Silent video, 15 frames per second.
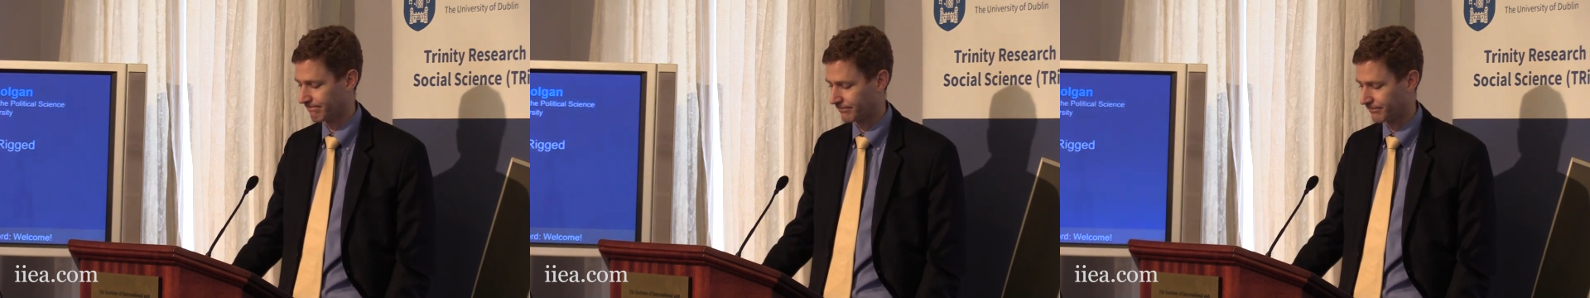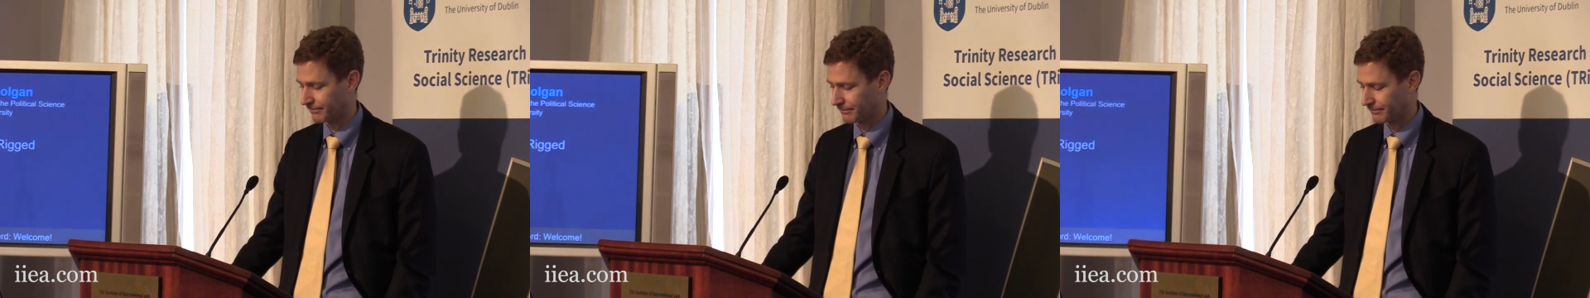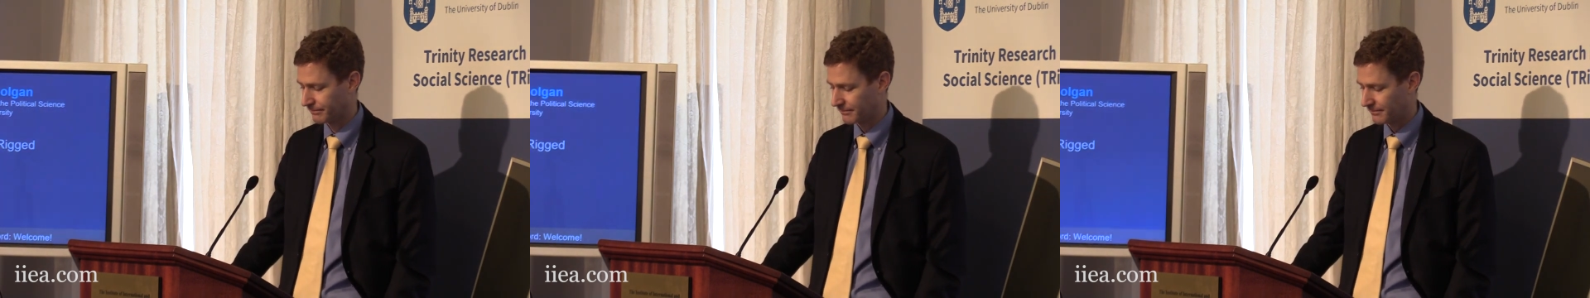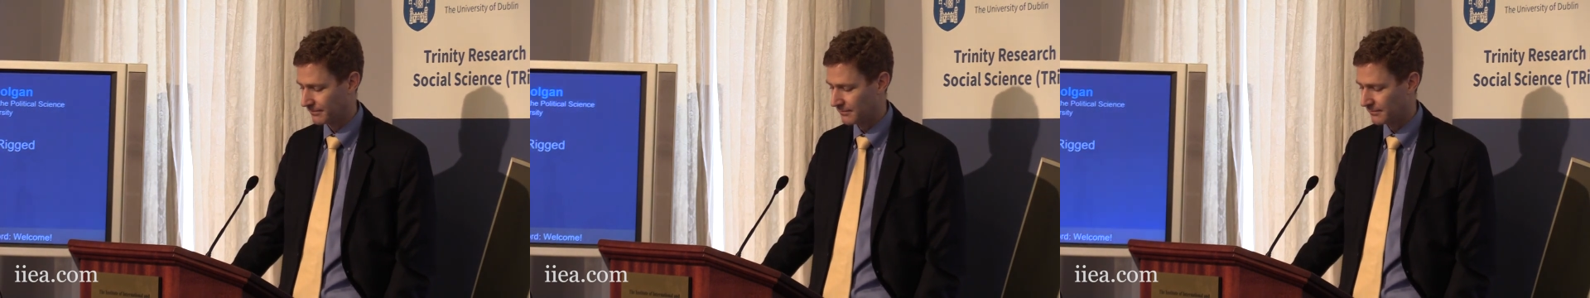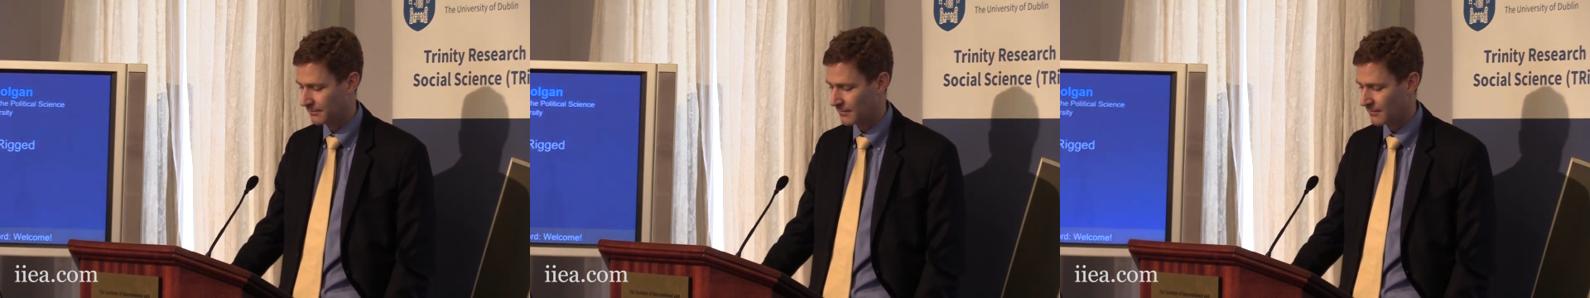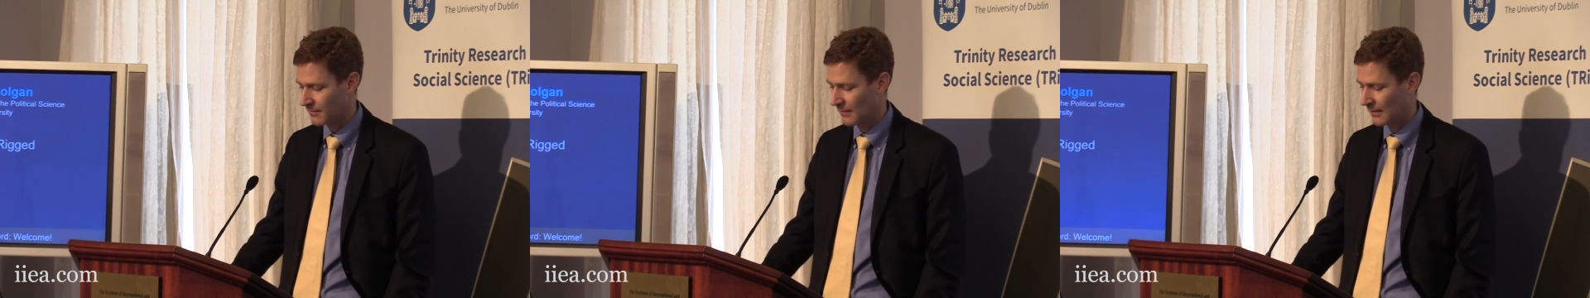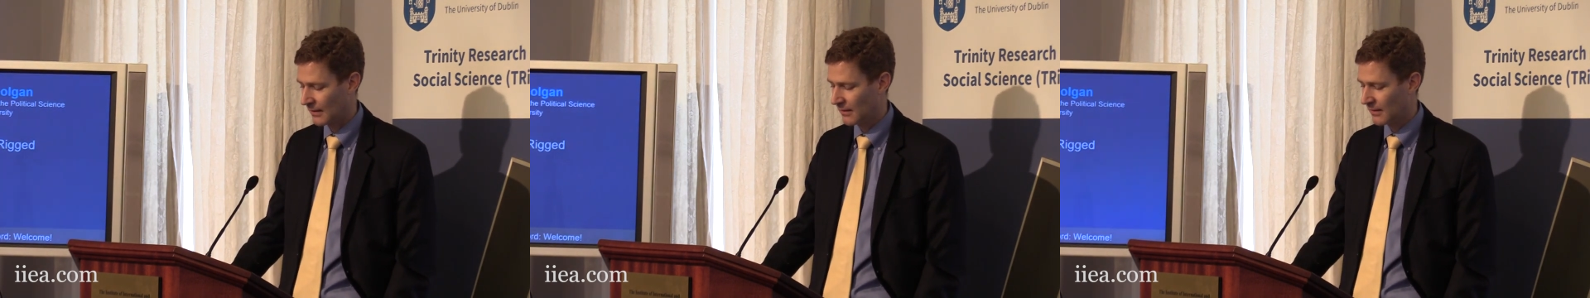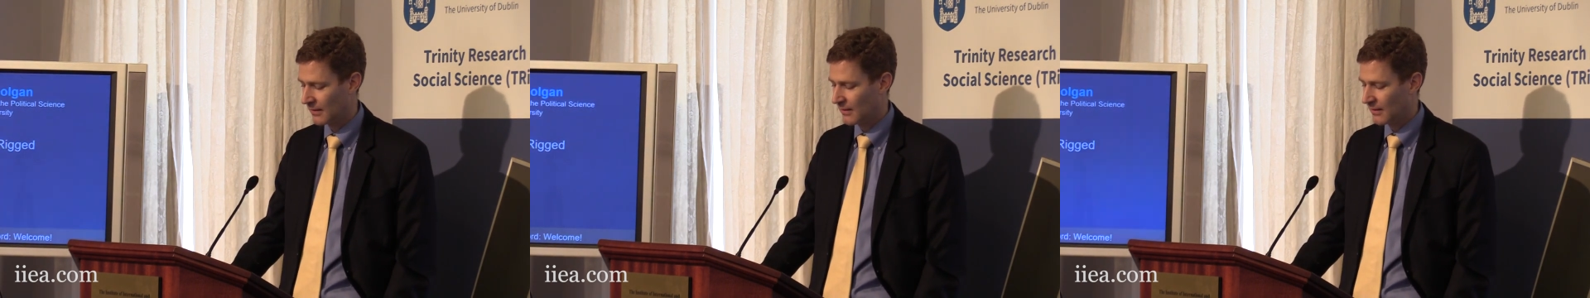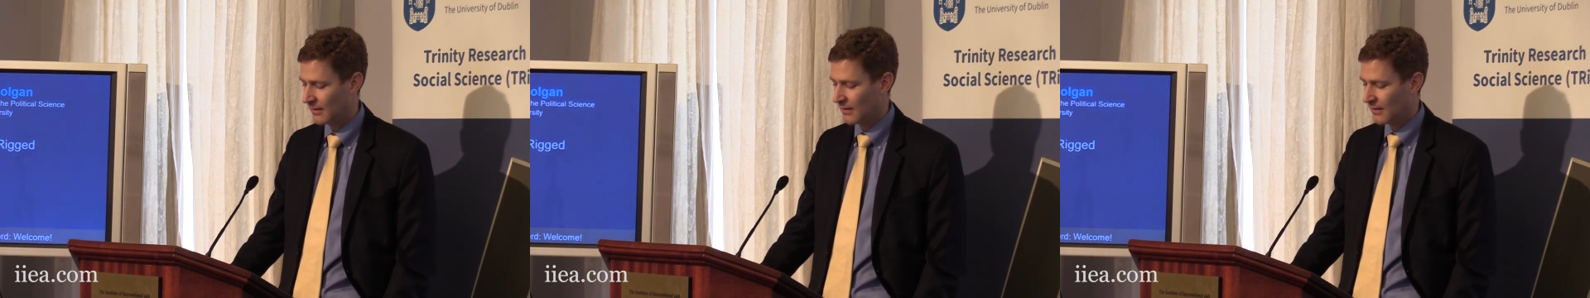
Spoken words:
Nothing is said.